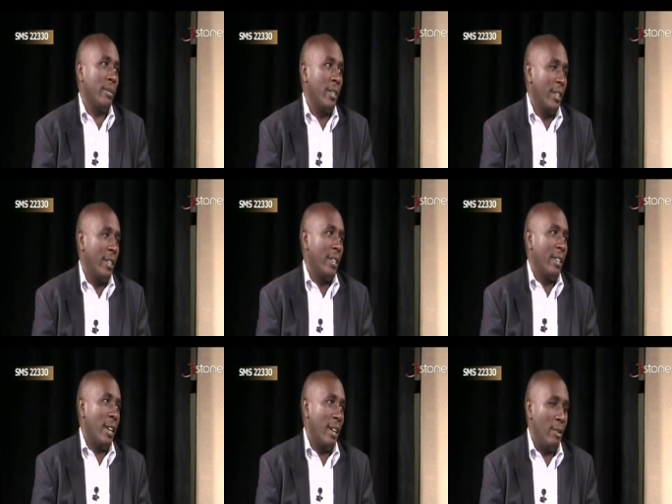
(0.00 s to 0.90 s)

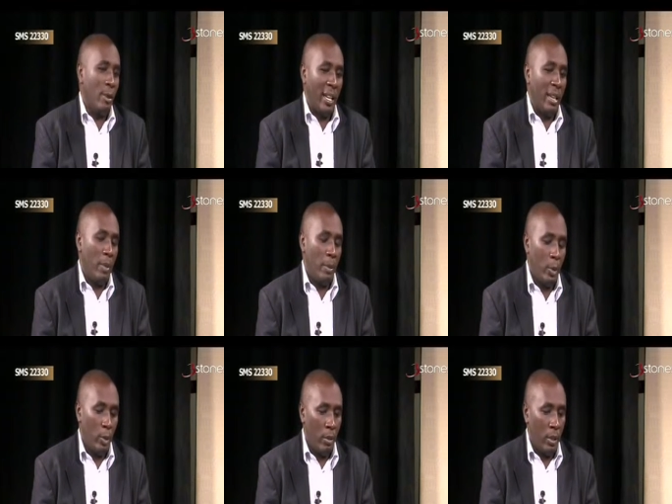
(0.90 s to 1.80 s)
You can't be able
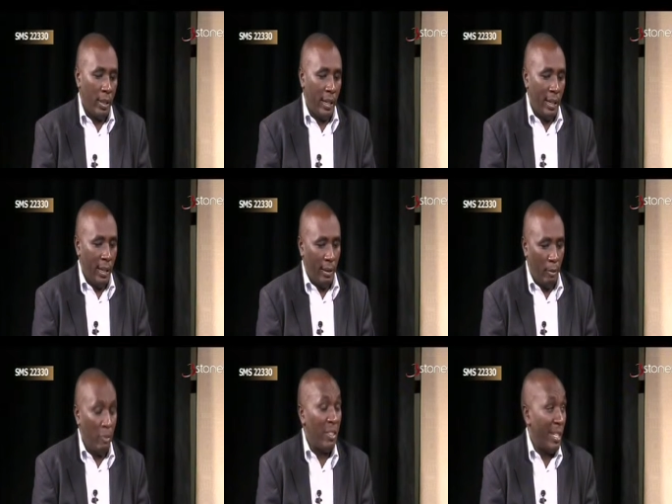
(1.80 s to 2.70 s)
to walk. And
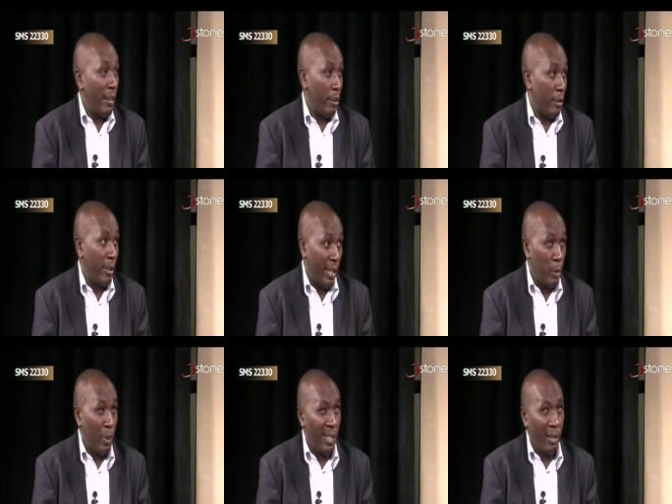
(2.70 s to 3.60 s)
we've seen a lot,
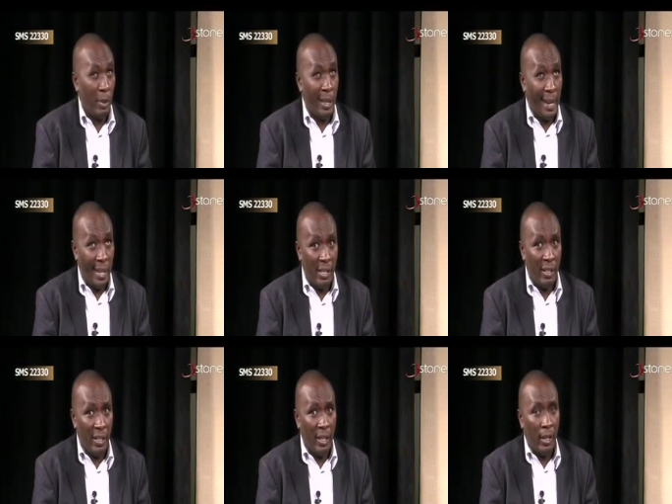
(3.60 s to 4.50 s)
especially with elderly